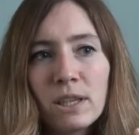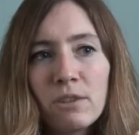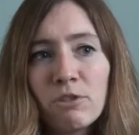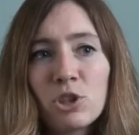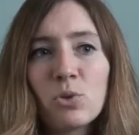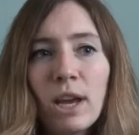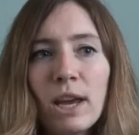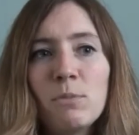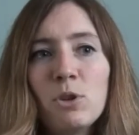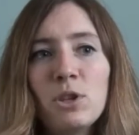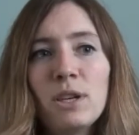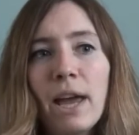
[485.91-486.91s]
in the original game
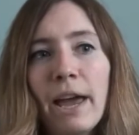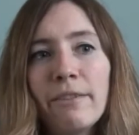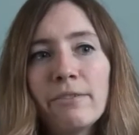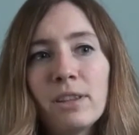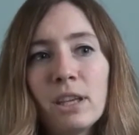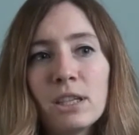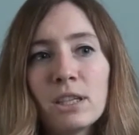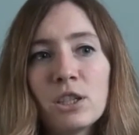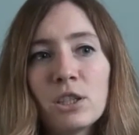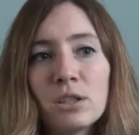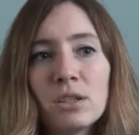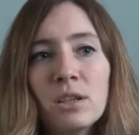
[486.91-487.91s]
you didn't have things
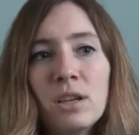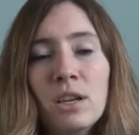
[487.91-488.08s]
to